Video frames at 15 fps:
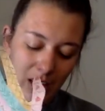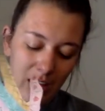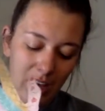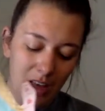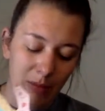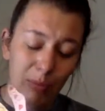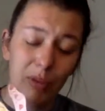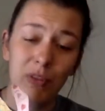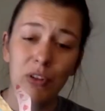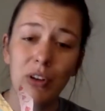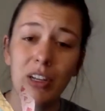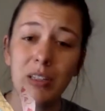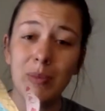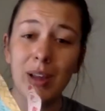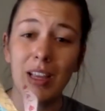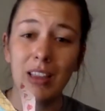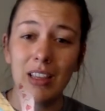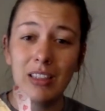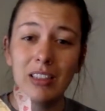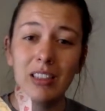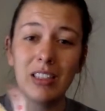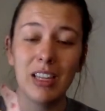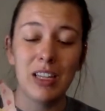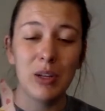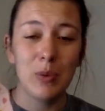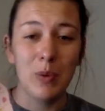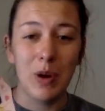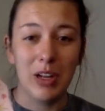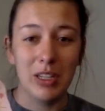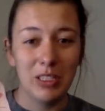If you guys make this and you
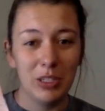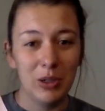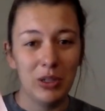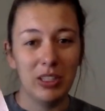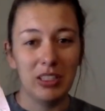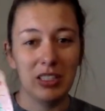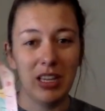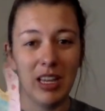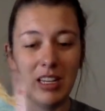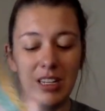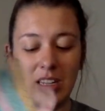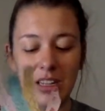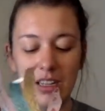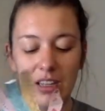want, you could send,